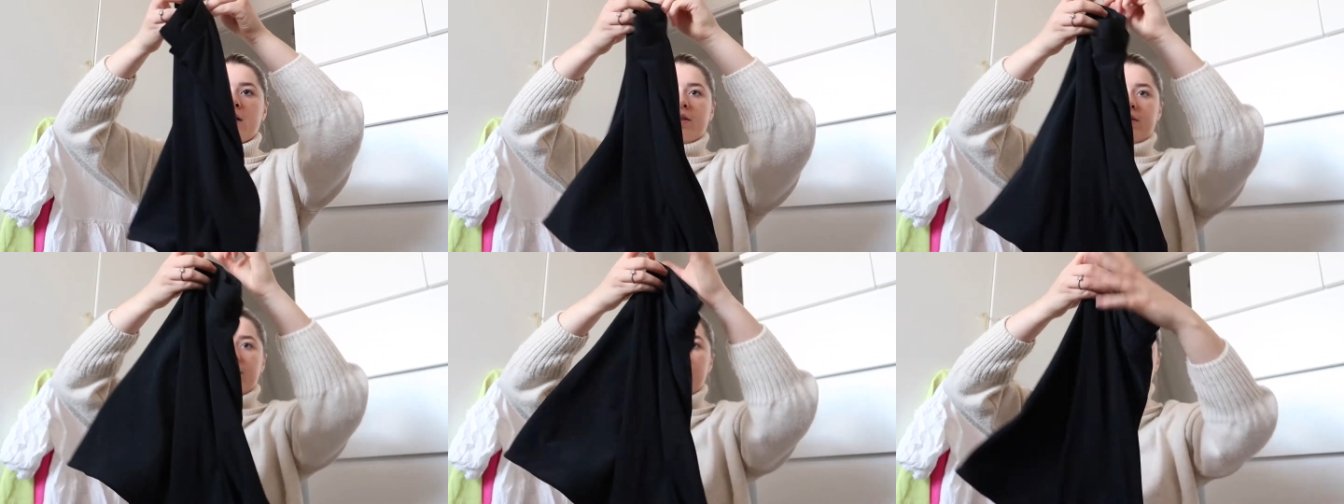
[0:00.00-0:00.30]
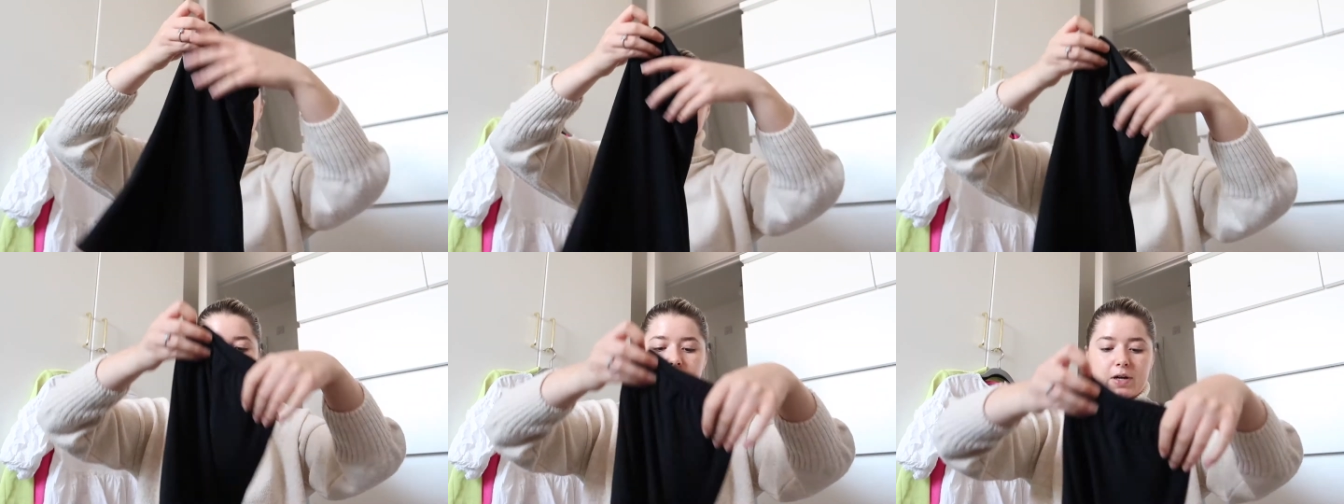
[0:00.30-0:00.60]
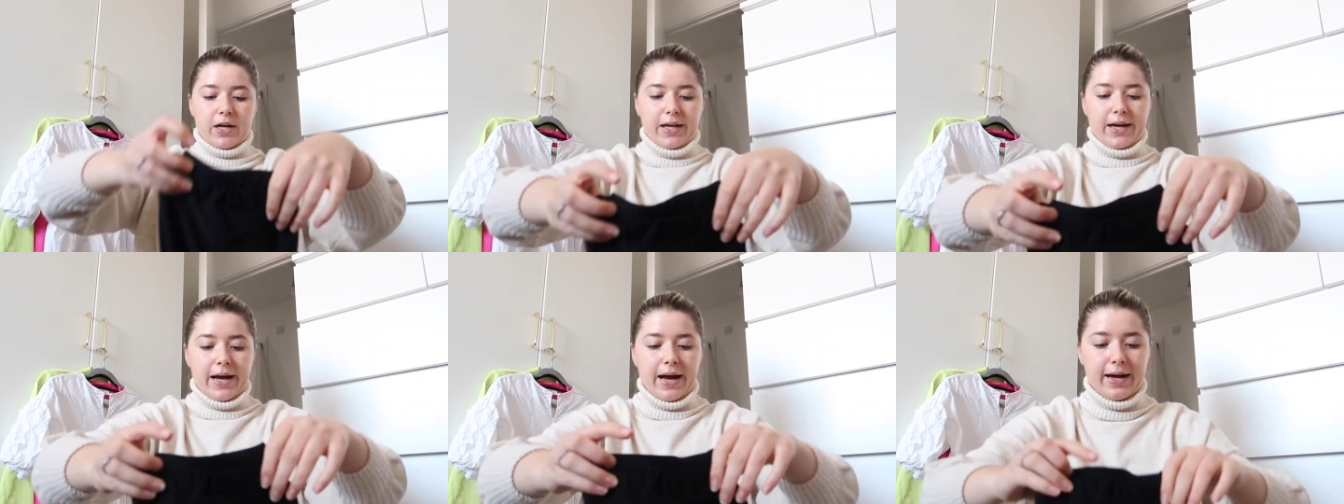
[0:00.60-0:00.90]
These are
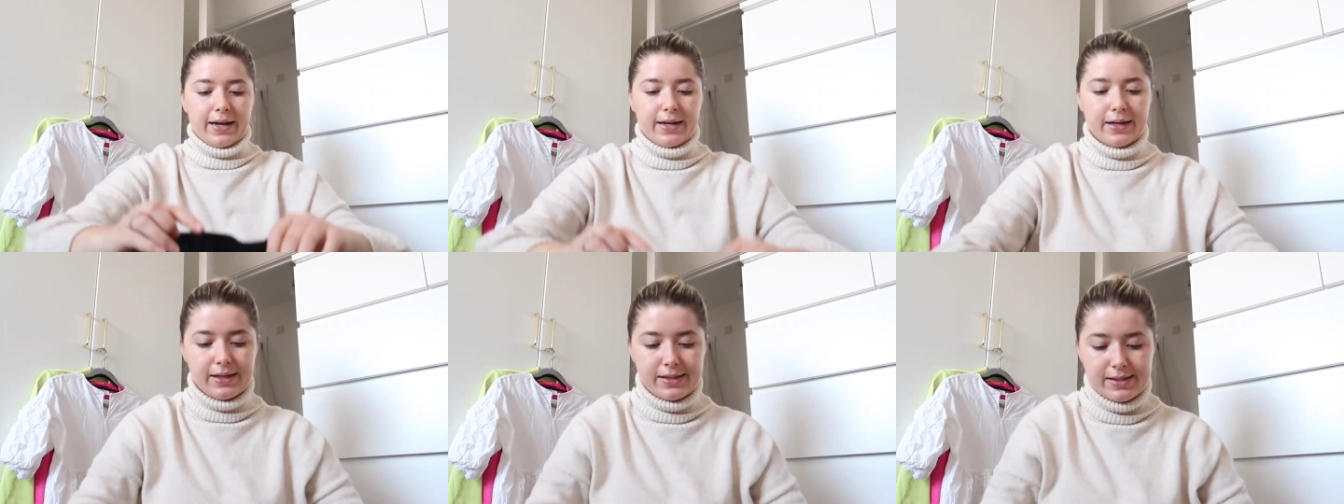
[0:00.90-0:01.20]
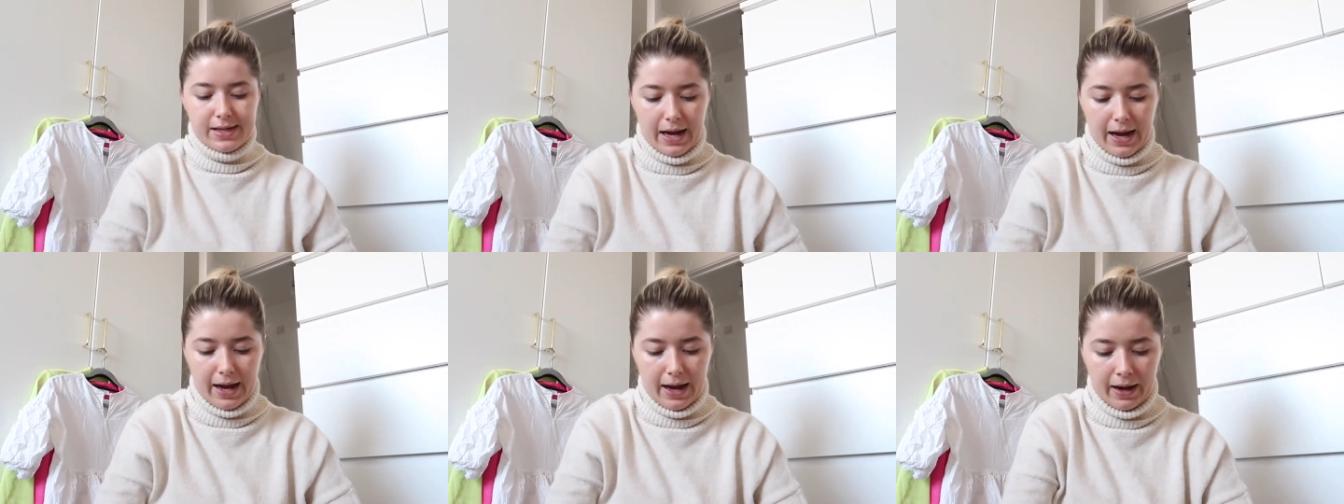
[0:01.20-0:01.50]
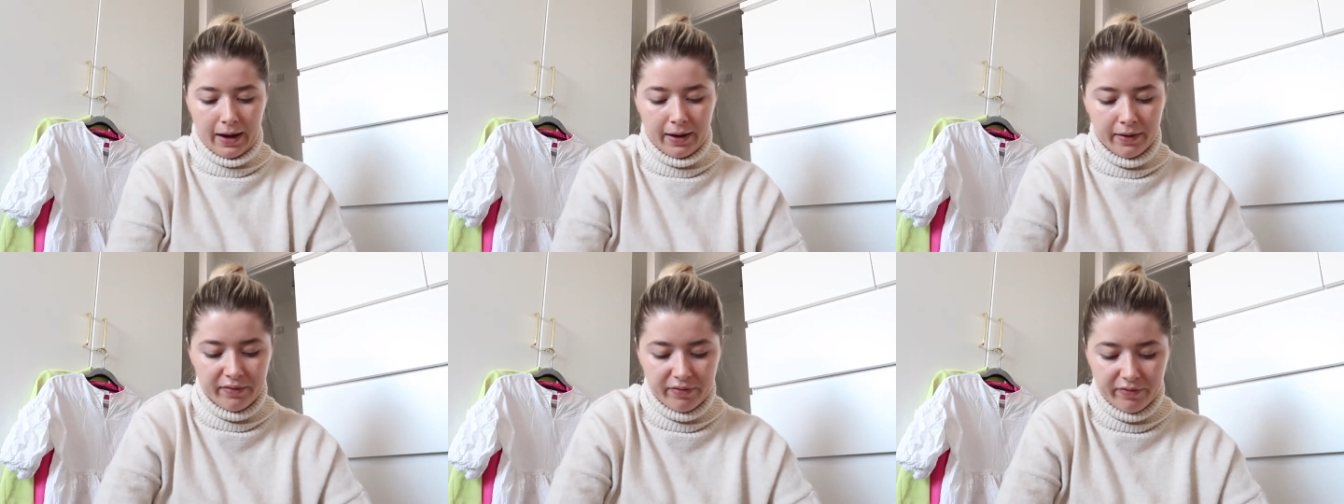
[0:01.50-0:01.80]
really handy to
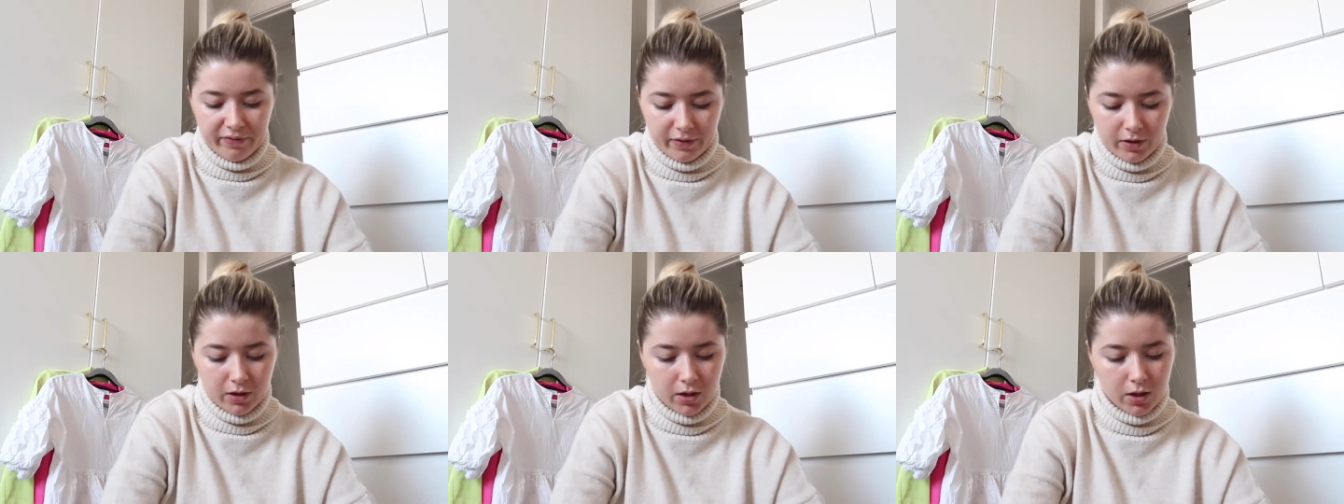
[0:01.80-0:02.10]
have.